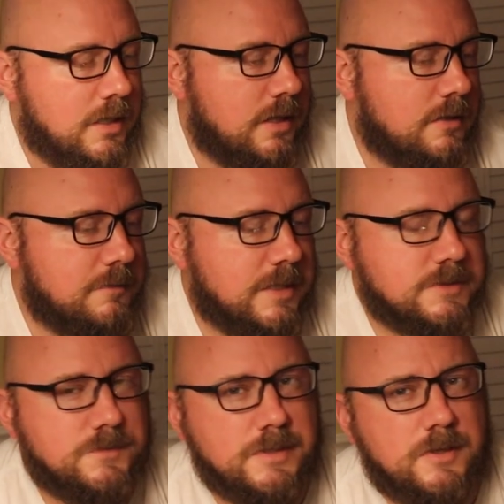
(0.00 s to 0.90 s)

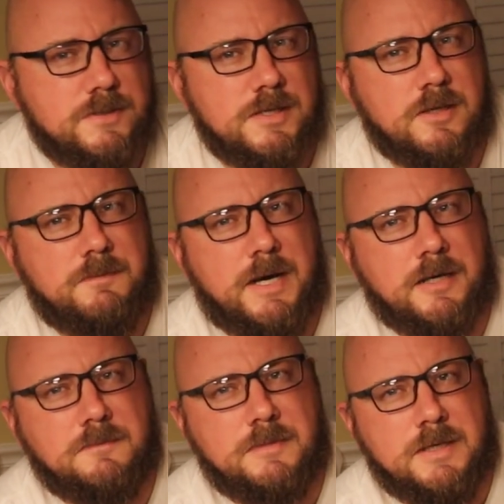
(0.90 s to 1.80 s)
As we notice on the
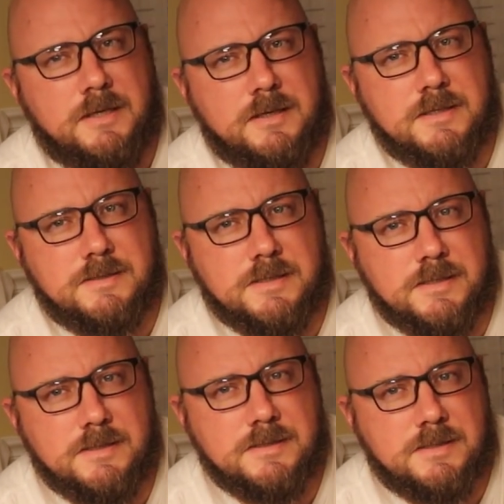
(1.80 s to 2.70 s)
bottom, this
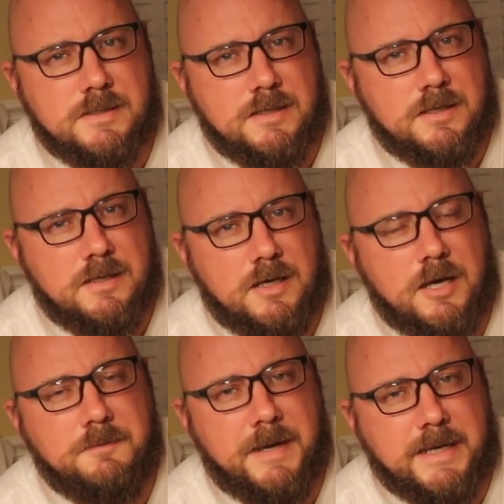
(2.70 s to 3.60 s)
is
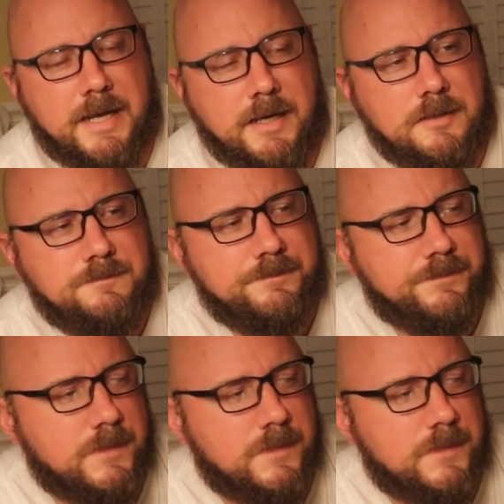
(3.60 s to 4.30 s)
unmedicated.